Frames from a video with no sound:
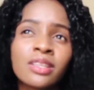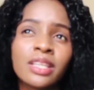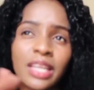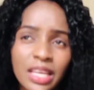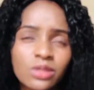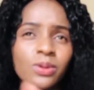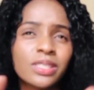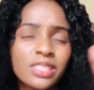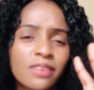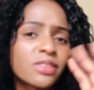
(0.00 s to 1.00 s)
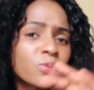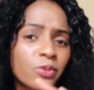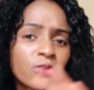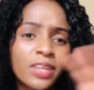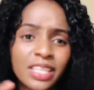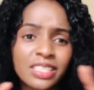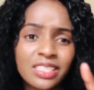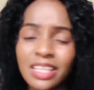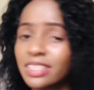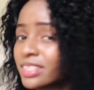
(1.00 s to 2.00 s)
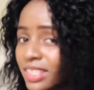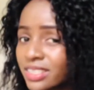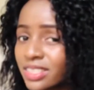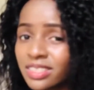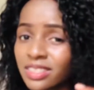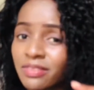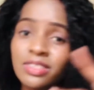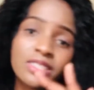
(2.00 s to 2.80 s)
network service providers, like certain service